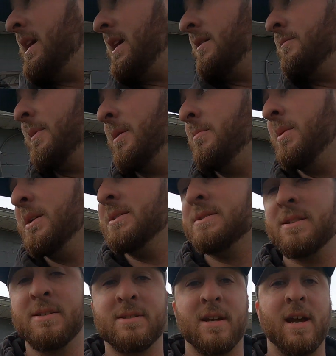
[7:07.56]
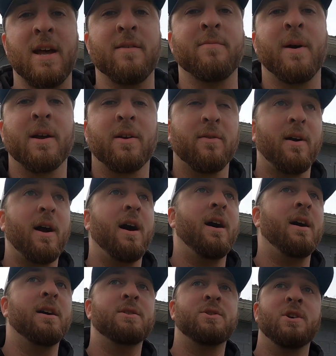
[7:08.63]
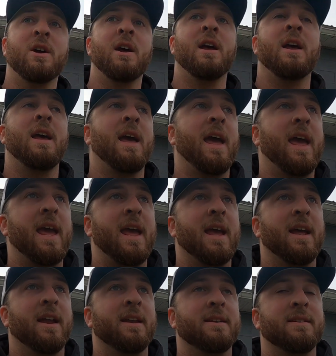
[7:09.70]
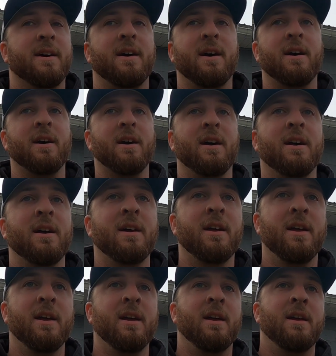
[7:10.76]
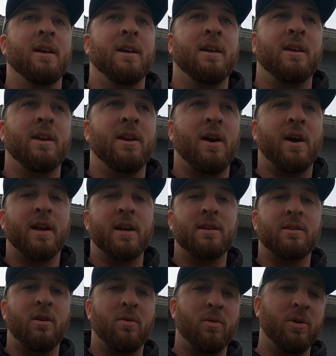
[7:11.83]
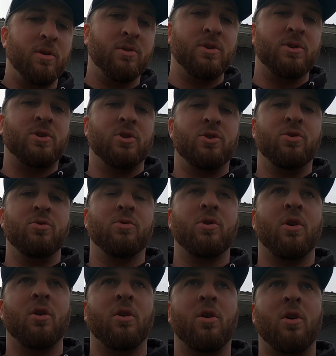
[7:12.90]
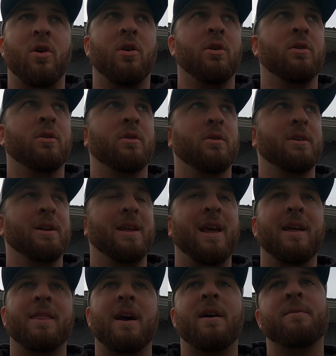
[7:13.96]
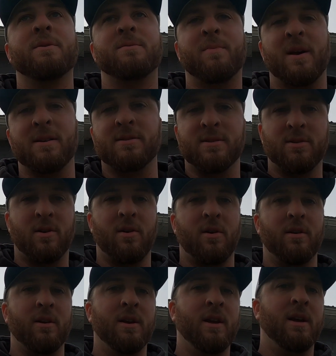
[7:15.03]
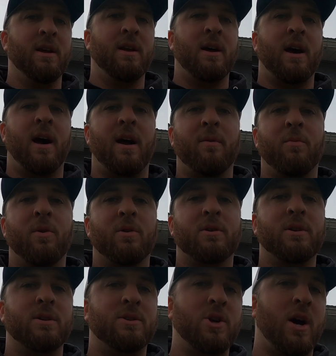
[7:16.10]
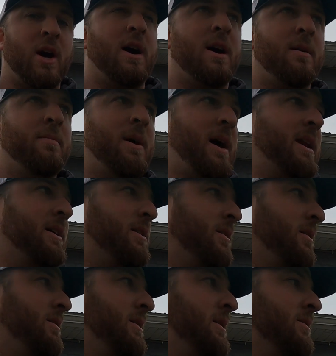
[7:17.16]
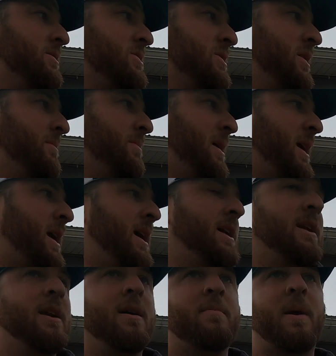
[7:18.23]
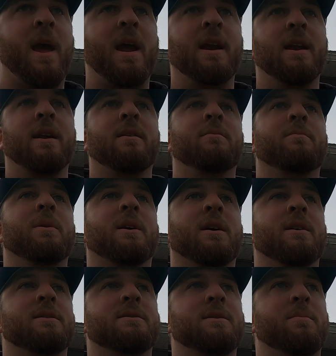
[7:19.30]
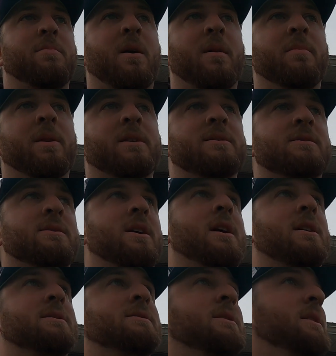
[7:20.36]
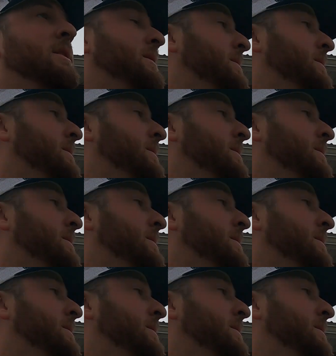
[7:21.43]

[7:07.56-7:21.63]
I have my business, I have my garage, and you know, I get the, oh, you're just a 2-car hauler. Yeah, that was my start. I worked a job at a car dealership that I ended up hating because the public sucks.